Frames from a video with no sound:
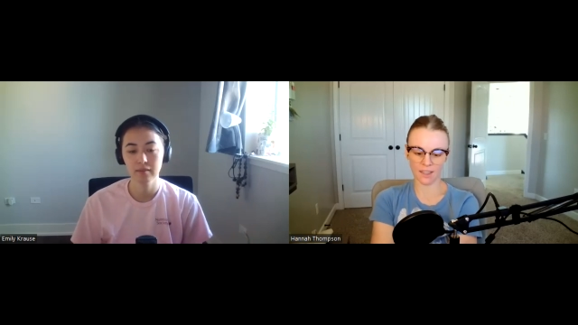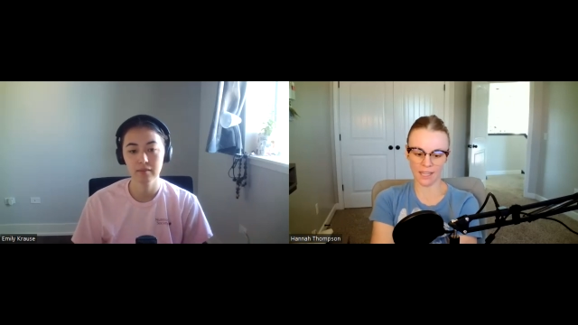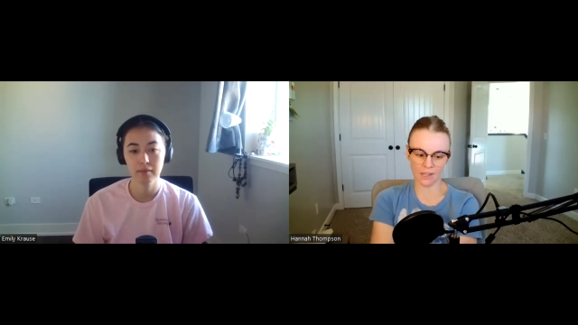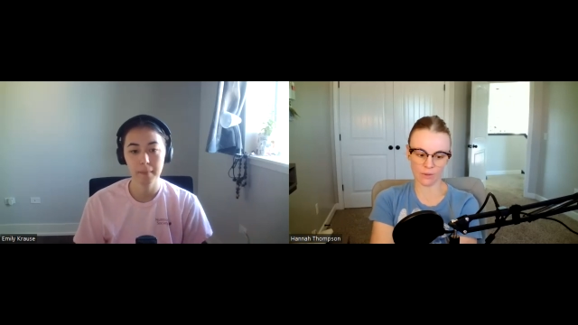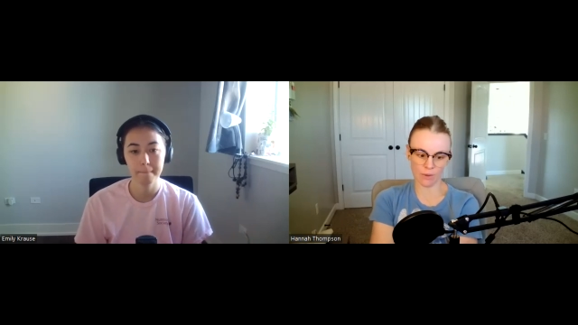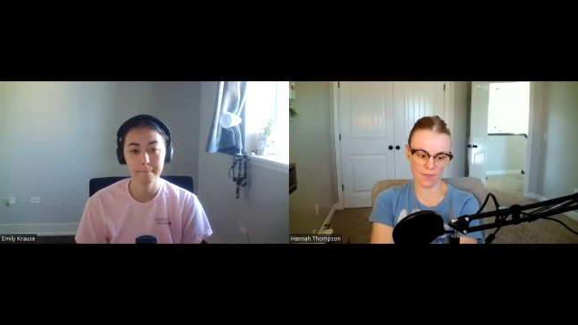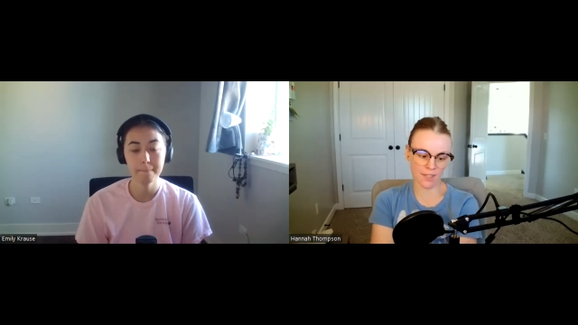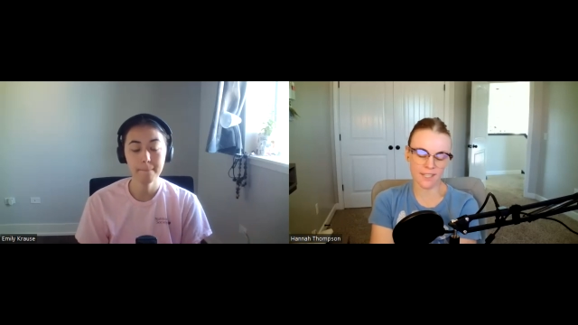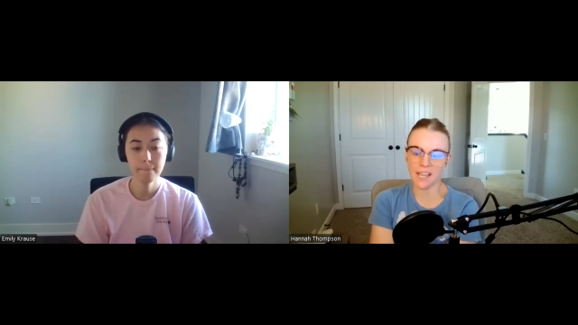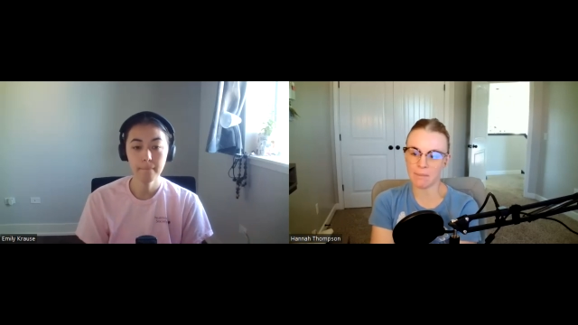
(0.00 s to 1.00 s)
Speaker 1: like when
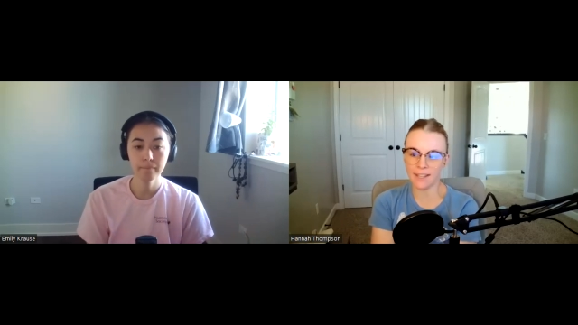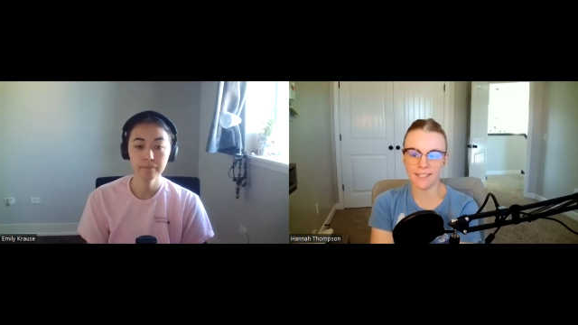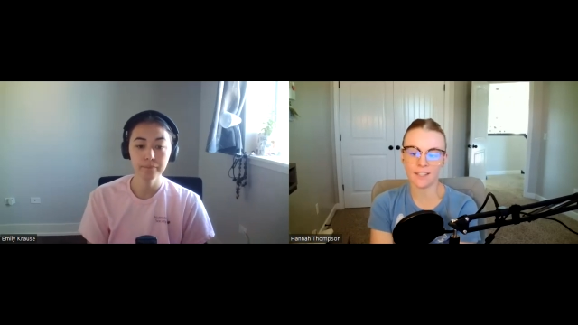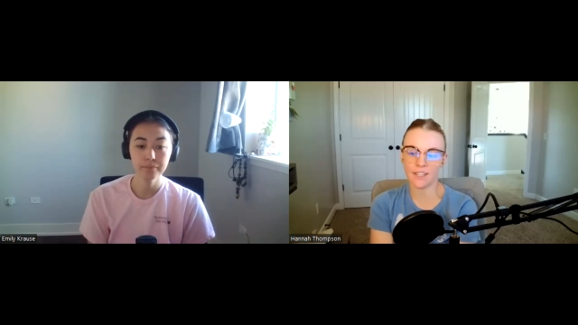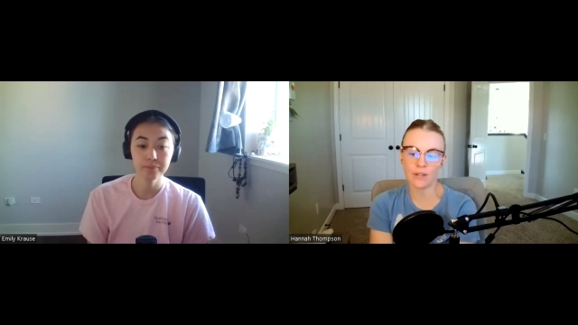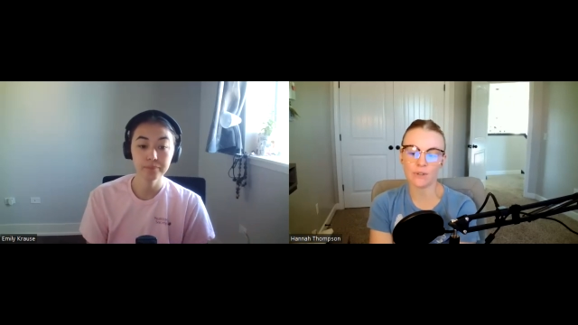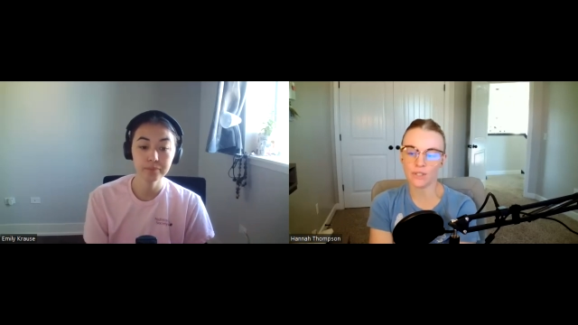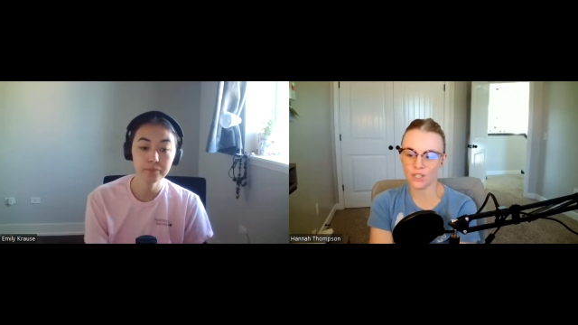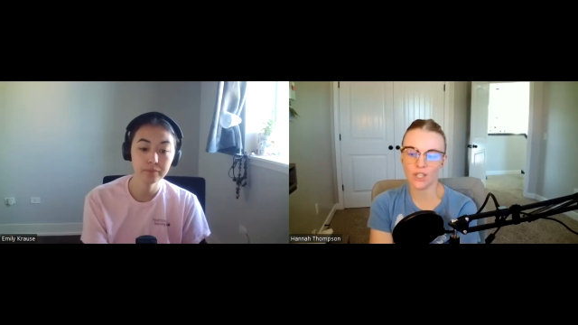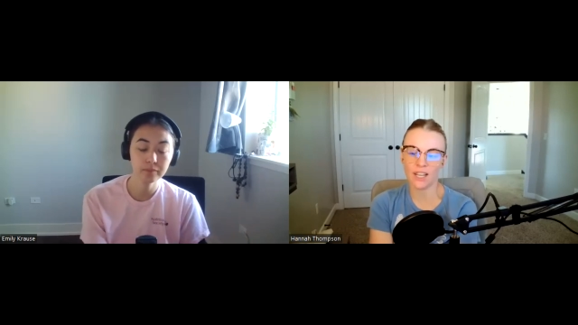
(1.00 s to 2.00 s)
the day basically
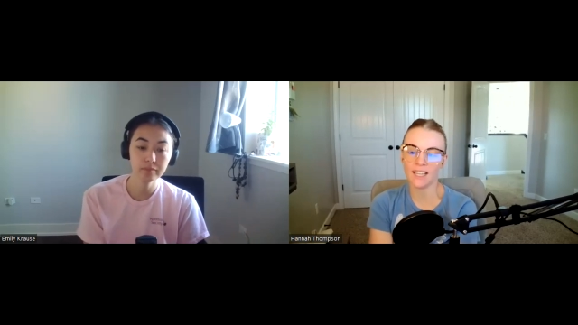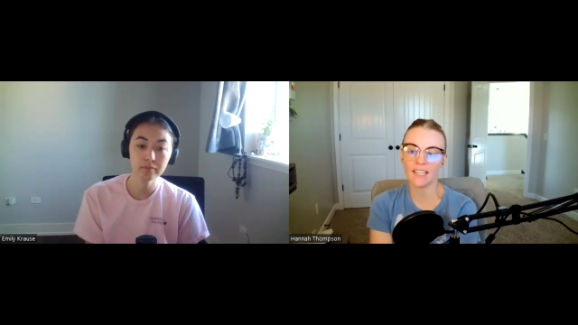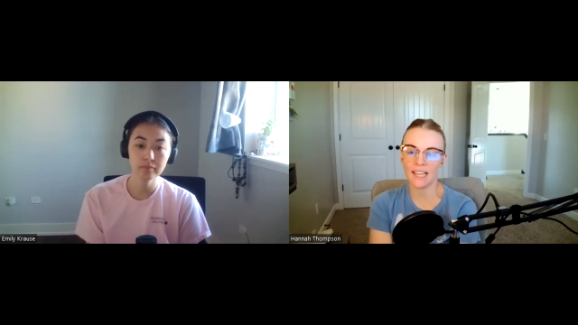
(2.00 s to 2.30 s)
goes to shit,